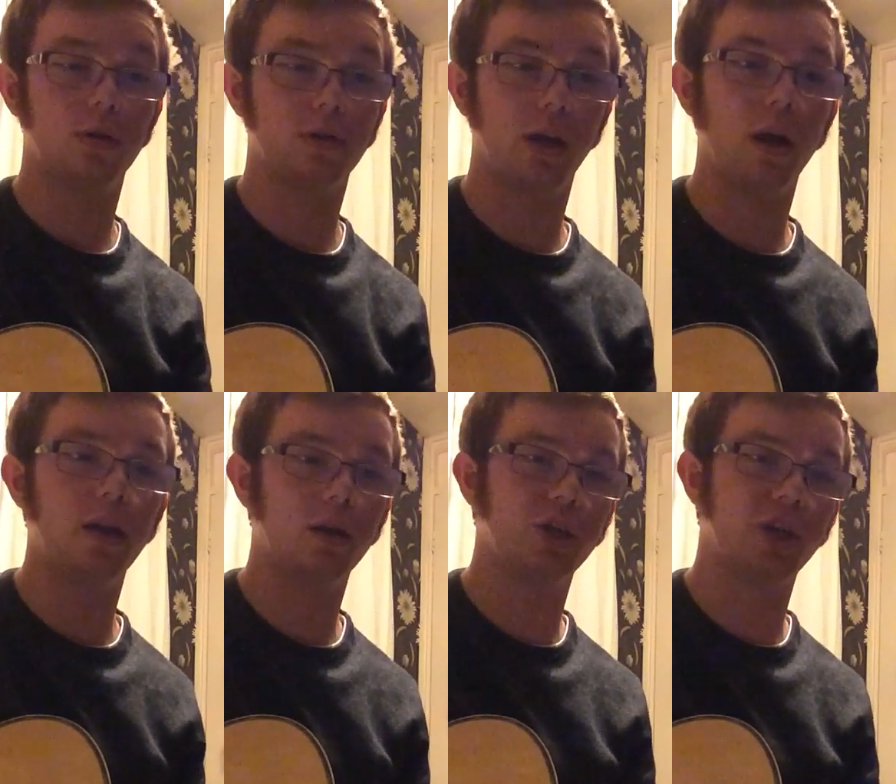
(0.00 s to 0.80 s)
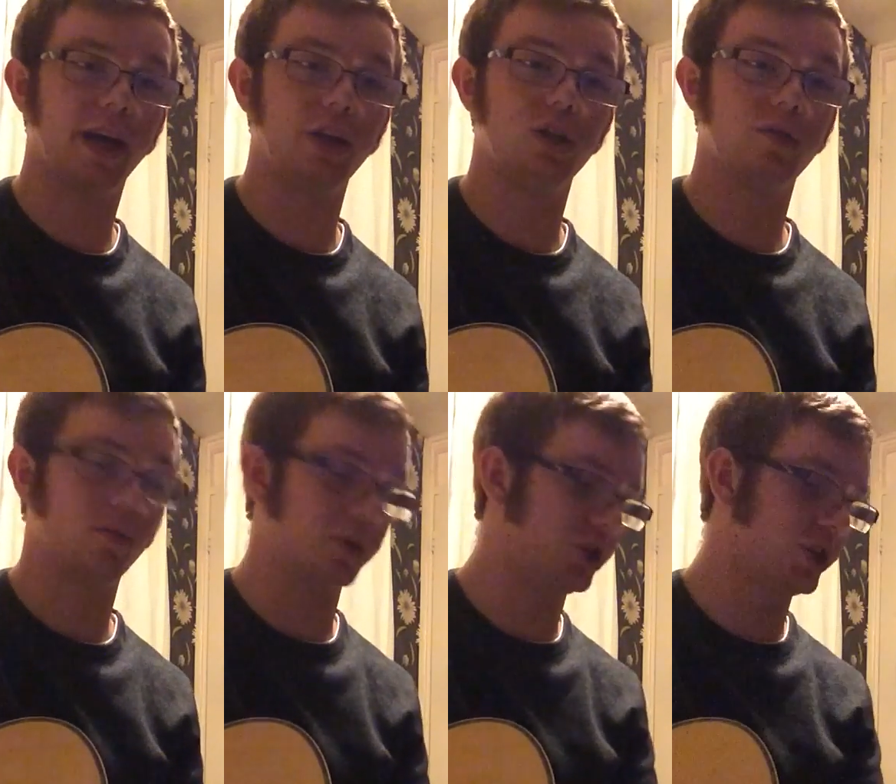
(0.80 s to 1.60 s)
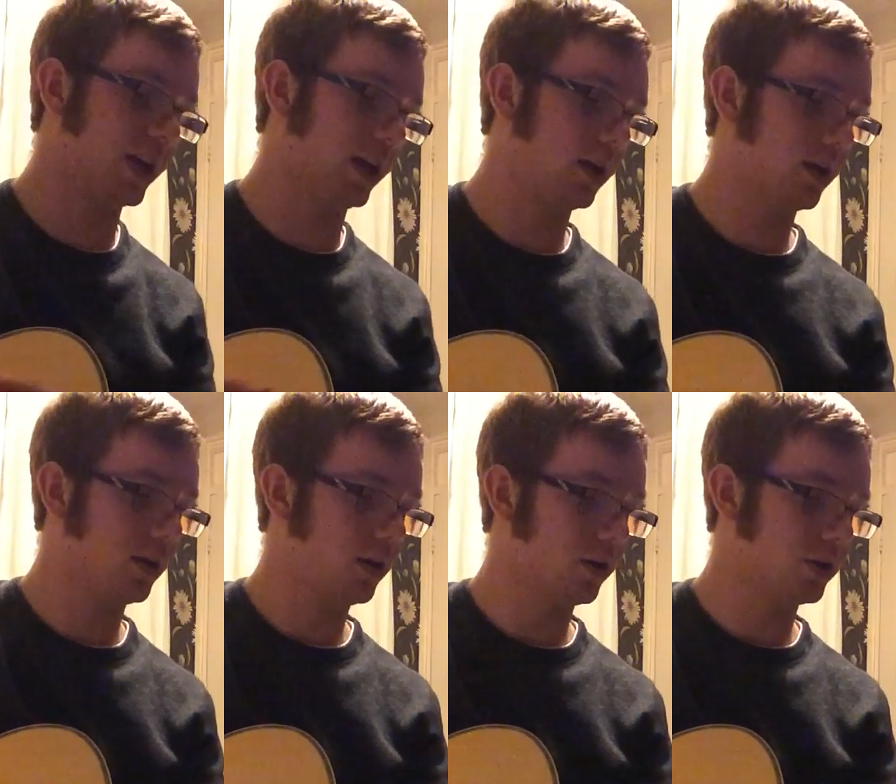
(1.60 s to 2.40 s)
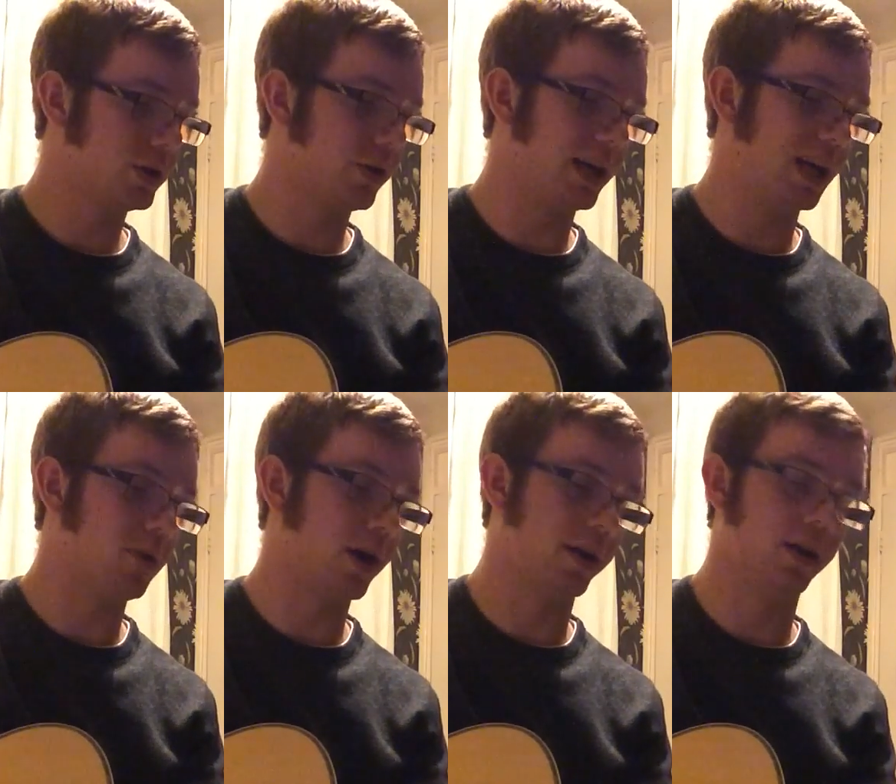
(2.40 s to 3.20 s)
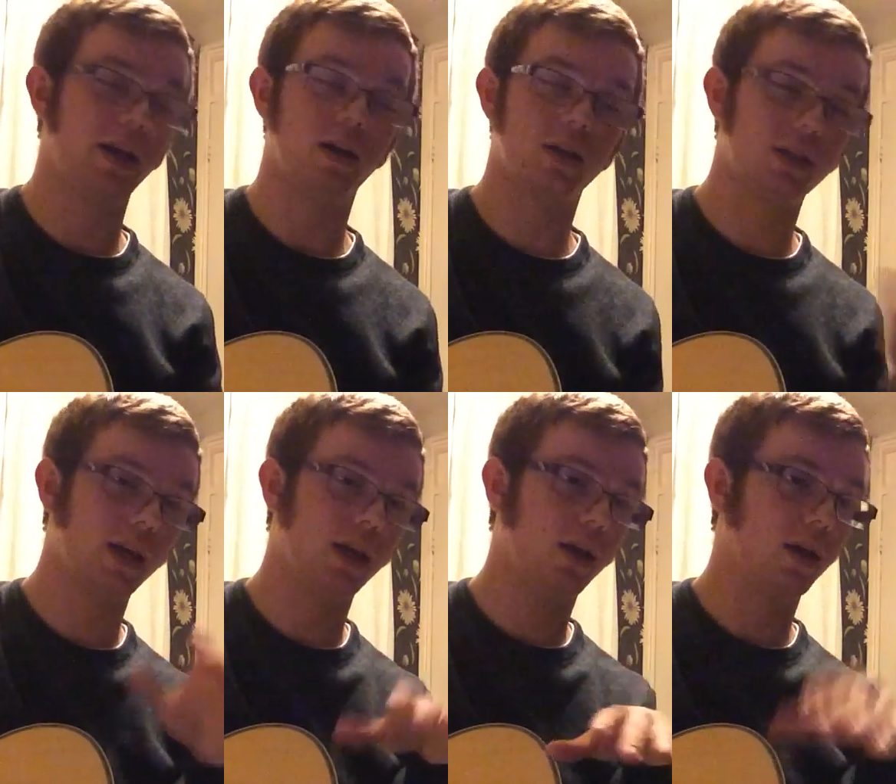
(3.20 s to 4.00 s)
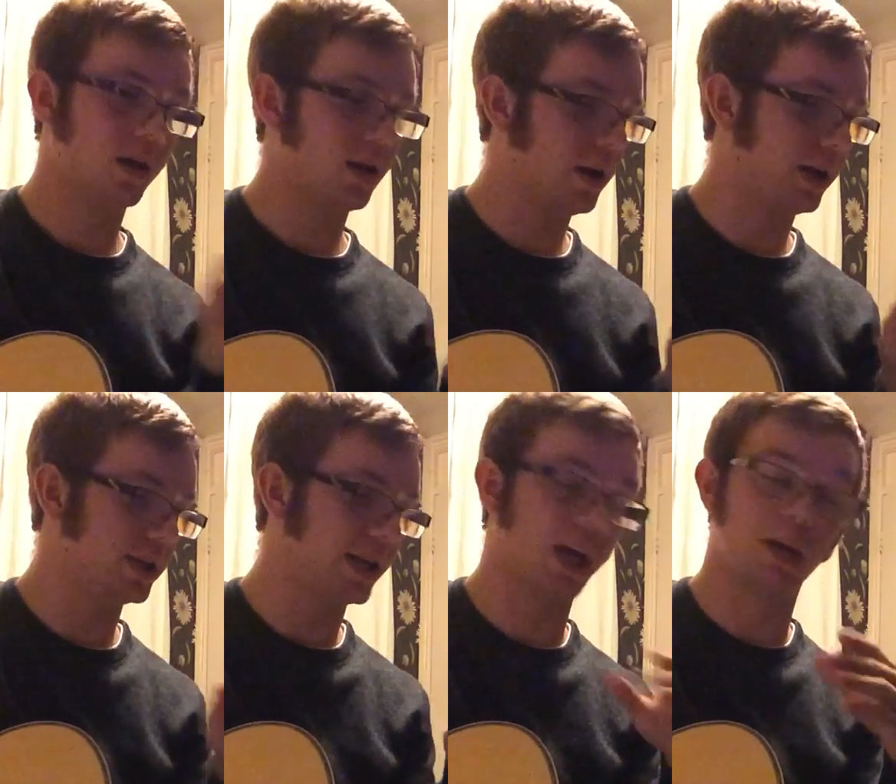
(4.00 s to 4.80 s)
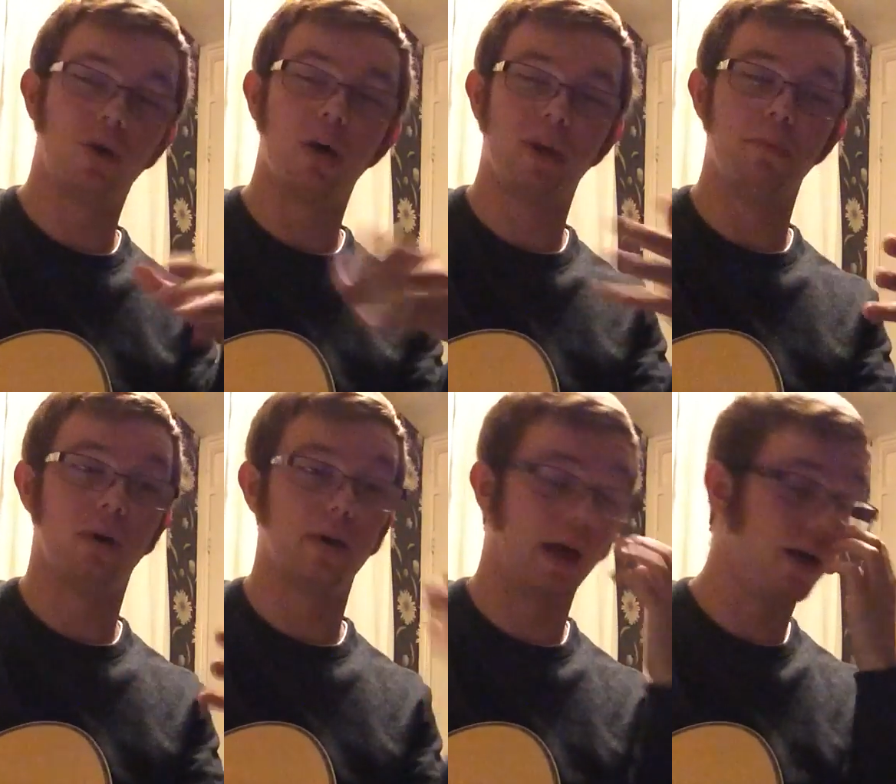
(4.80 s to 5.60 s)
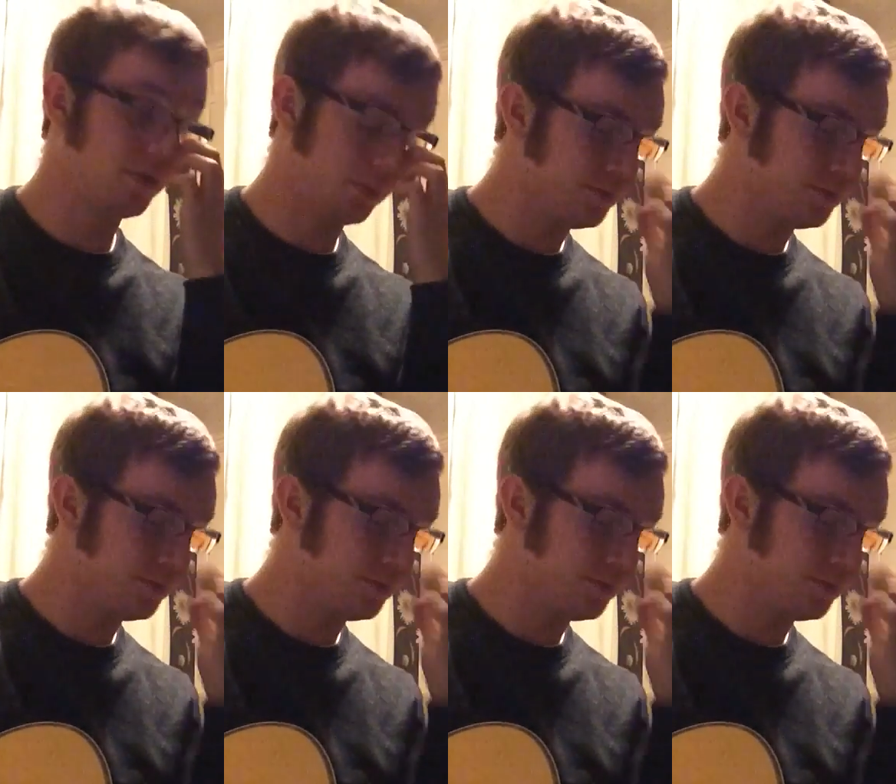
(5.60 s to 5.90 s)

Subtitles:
So you're only going to change from a G to an E minor, and you're going to see in a second what I mean by that.